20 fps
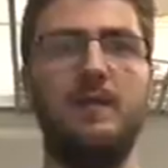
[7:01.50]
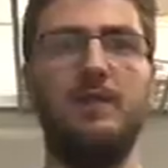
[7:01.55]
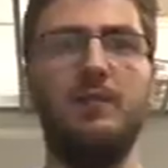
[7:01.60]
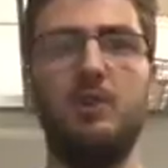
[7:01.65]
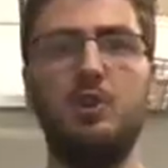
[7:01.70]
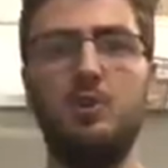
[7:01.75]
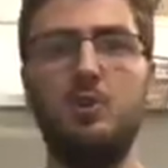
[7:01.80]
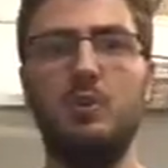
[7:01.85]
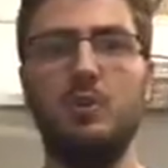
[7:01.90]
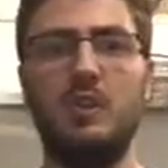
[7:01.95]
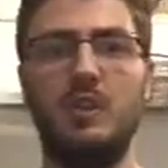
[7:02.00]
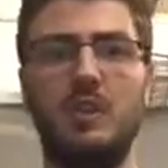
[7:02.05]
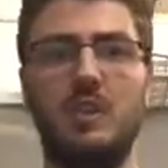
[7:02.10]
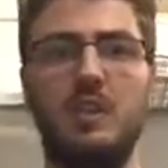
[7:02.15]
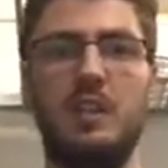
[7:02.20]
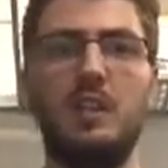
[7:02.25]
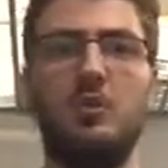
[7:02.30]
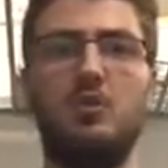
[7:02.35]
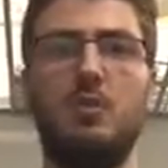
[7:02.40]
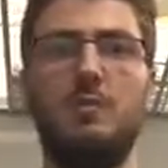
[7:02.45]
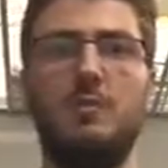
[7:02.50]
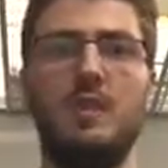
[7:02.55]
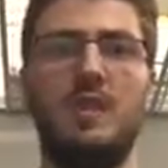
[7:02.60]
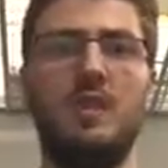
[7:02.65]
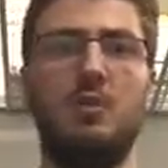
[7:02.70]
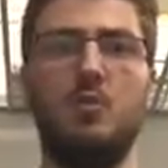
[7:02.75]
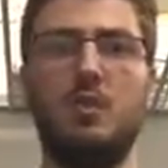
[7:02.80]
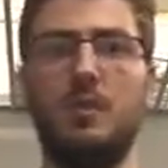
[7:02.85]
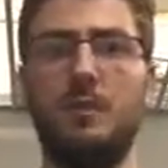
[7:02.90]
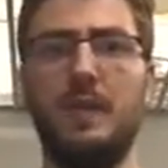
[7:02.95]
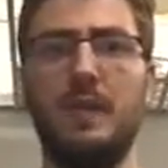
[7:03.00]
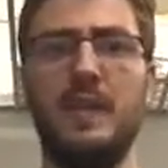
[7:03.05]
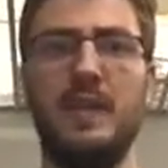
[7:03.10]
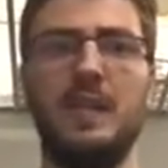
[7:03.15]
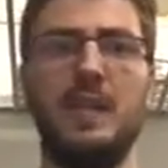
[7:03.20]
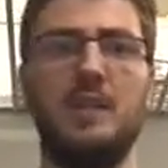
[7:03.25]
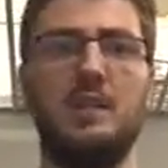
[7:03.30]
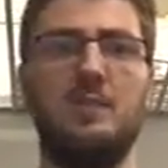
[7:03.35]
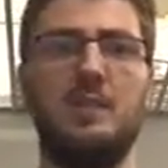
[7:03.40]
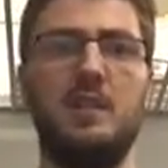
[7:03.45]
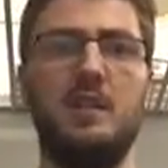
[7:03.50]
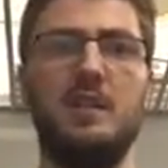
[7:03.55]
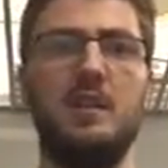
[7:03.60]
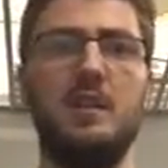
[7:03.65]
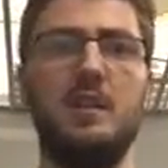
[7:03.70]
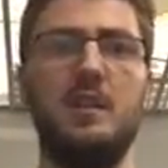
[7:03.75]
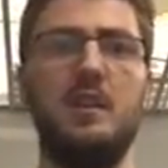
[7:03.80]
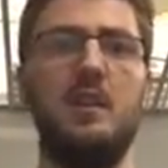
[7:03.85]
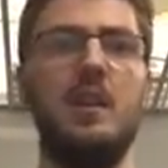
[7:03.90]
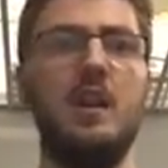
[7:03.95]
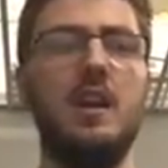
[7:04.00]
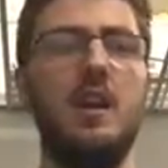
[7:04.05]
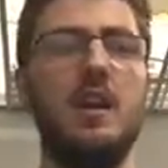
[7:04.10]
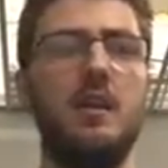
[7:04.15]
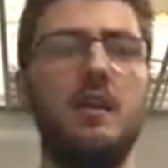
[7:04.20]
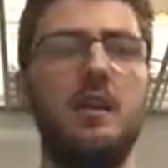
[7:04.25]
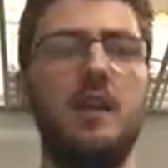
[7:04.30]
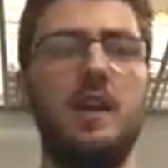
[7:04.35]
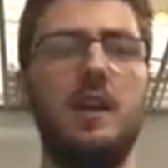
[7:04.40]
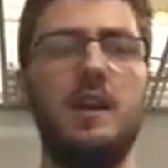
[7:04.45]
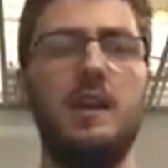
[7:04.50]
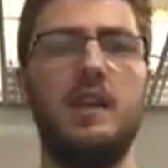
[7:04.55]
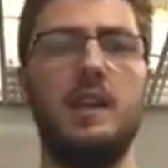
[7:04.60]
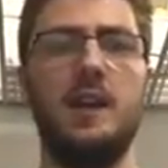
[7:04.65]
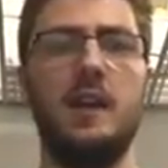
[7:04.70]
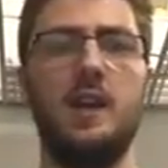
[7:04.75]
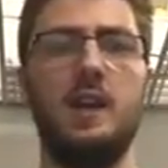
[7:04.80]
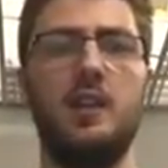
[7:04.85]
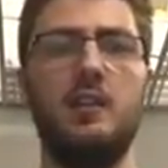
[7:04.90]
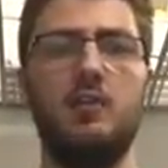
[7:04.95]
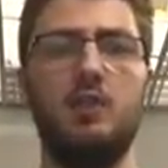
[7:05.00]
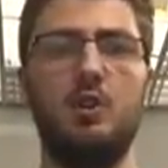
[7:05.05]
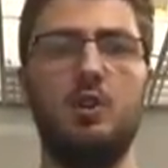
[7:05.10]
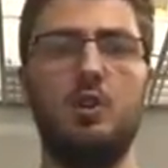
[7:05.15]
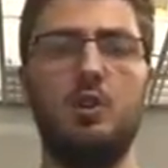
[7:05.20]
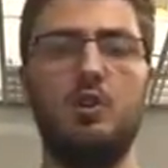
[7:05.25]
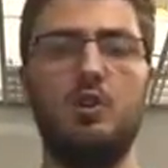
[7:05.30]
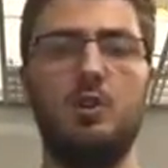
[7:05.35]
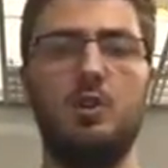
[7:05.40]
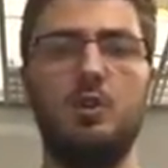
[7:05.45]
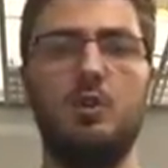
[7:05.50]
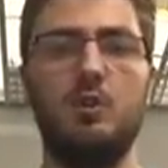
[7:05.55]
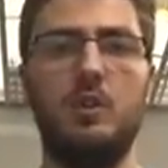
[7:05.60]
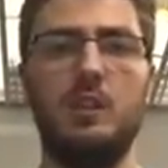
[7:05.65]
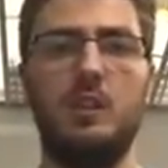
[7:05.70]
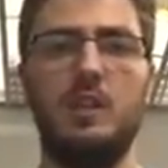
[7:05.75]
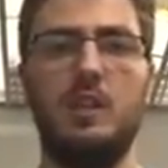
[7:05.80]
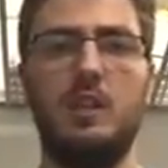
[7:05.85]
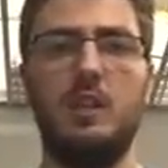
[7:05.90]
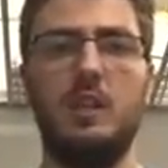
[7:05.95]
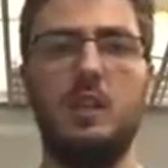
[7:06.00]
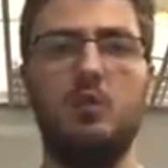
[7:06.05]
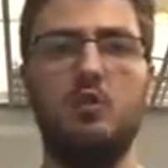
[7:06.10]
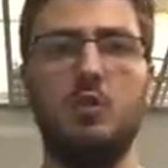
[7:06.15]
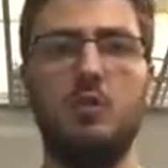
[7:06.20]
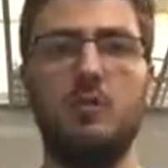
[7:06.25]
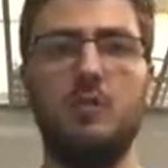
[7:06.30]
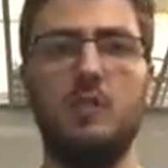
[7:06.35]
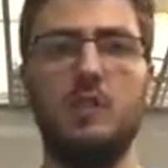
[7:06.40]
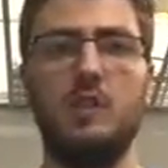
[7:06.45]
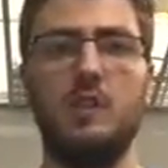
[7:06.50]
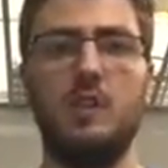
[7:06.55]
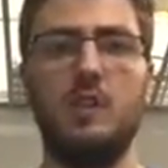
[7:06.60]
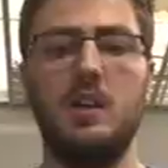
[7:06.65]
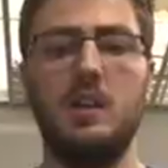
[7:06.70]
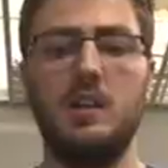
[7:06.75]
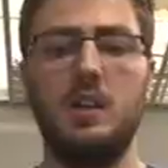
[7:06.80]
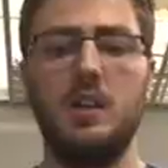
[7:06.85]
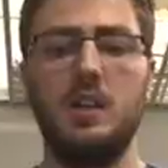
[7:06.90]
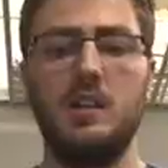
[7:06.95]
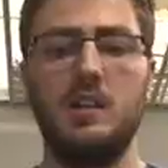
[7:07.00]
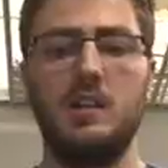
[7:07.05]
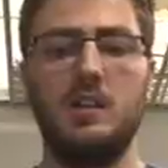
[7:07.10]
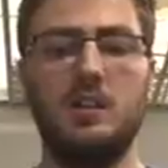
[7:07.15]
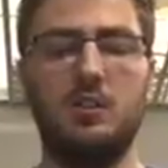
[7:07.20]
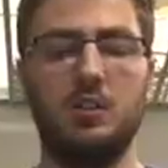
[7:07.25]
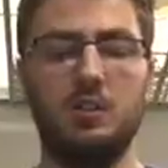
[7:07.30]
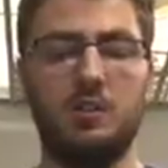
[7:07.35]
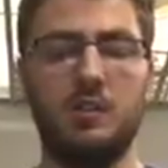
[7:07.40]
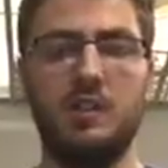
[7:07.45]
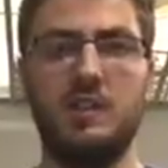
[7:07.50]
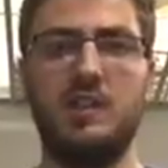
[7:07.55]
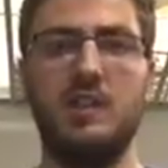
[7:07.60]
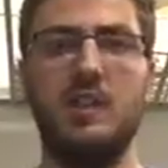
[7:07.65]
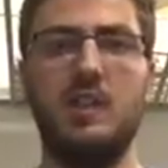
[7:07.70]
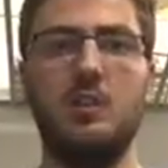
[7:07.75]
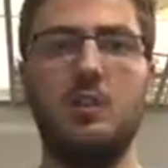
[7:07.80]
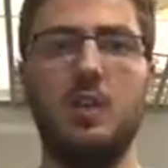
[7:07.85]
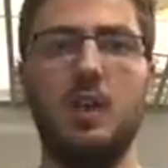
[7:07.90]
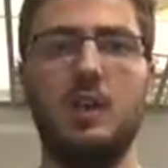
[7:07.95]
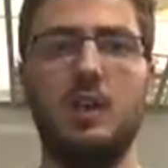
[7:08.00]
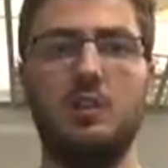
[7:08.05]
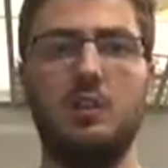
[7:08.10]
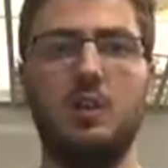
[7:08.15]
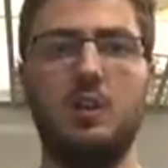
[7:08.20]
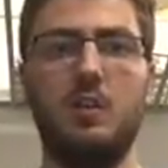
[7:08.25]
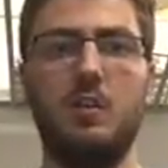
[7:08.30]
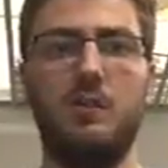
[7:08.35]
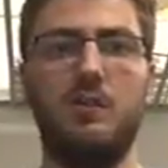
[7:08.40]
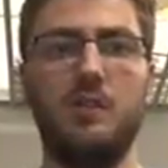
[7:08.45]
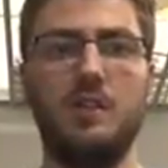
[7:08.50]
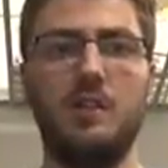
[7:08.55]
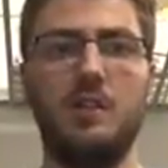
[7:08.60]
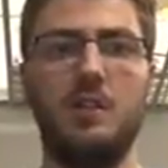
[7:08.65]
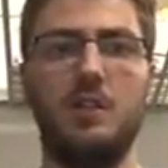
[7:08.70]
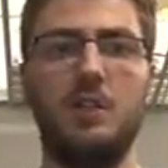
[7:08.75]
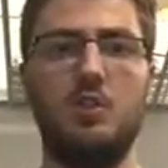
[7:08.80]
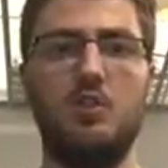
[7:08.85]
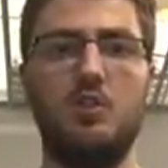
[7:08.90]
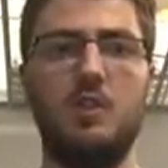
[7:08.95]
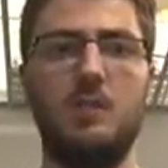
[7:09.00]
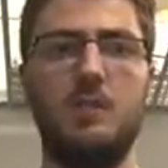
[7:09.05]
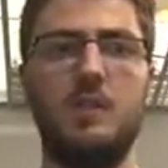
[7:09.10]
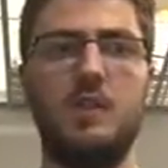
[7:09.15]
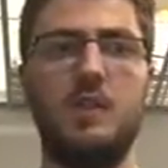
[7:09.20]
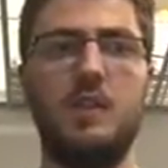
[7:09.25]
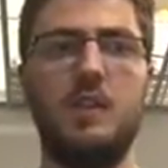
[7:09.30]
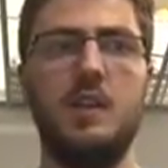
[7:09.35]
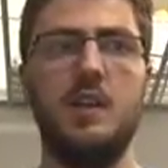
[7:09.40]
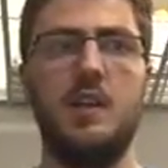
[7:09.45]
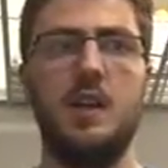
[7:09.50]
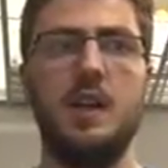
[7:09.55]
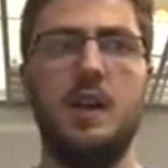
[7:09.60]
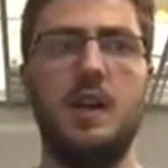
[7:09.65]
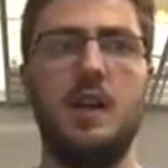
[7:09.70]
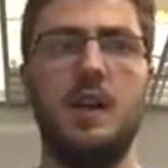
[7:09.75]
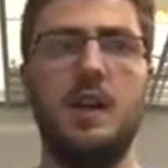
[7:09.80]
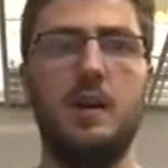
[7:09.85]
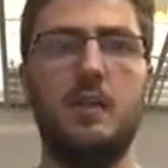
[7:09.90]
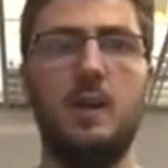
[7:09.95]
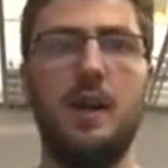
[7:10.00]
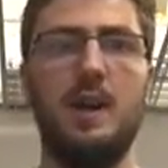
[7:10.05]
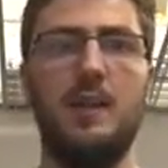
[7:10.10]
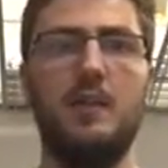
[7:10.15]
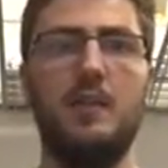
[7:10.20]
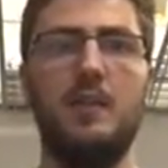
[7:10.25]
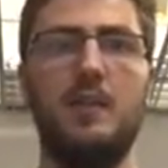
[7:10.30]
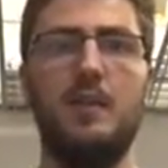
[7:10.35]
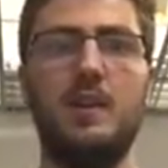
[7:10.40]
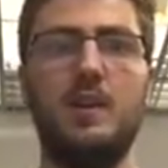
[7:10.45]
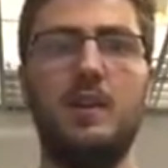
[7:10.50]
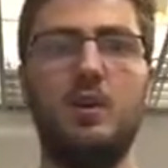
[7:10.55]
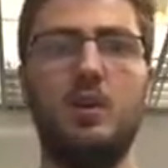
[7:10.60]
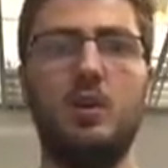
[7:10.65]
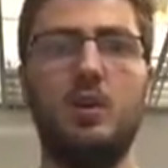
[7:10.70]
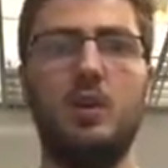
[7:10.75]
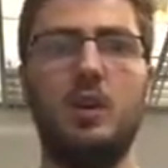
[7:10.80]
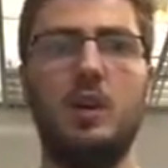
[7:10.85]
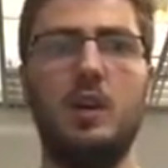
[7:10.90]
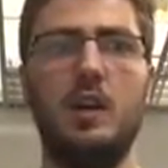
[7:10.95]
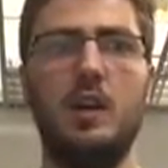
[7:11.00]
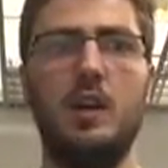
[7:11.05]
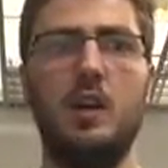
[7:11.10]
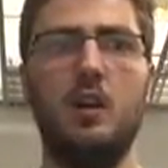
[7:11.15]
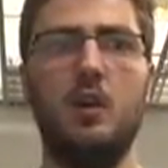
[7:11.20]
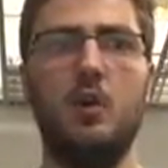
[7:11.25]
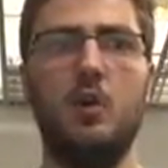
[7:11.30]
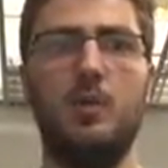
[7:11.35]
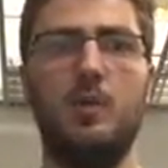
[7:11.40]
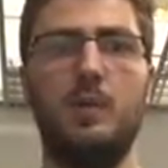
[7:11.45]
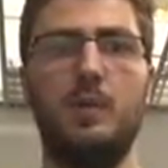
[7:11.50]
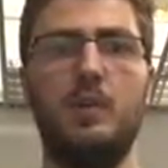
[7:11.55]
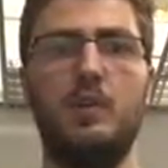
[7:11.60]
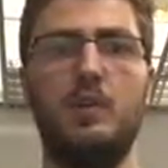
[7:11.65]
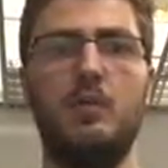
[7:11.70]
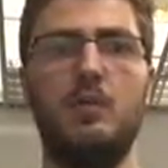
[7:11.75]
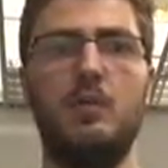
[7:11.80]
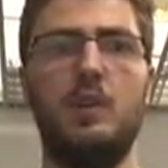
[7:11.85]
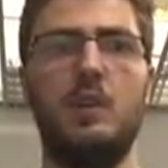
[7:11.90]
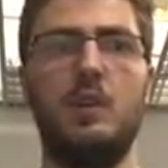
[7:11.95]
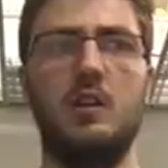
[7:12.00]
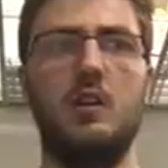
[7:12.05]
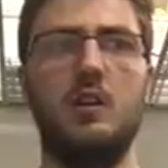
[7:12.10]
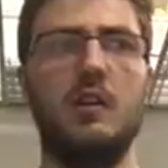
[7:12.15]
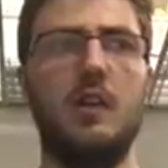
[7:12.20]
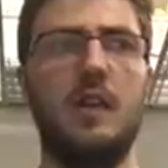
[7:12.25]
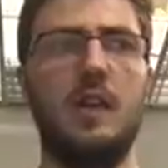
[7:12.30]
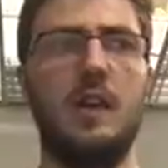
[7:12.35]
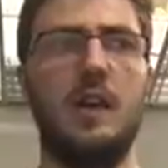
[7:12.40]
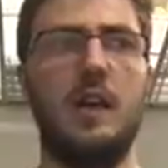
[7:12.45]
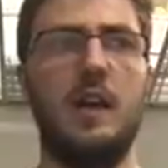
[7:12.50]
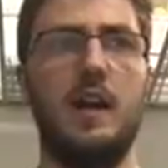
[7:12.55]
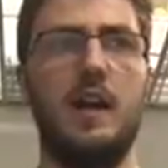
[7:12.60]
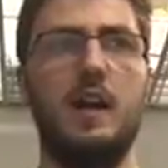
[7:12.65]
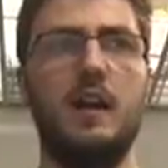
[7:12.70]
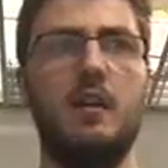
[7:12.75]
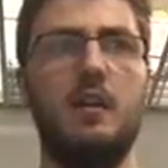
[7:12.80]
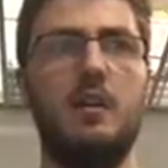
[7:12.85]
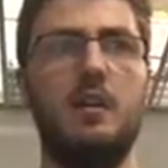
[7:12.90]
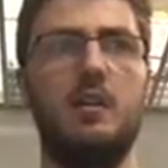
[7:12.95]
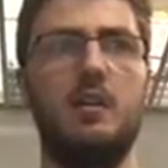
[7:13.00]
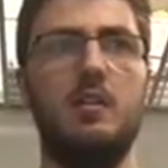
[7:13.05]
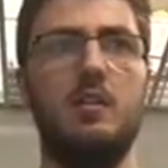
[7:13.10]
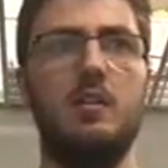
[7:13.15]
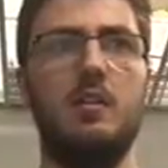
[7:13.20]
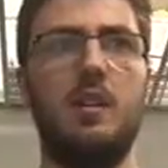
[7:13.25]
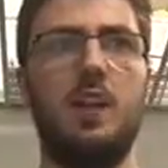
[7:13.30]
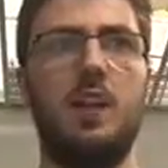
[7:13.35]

for 2 of the snare drums, like one of my classmates did, they took 2 of the snare drums, took the snare wires off the snare drums, had them in open tuning, and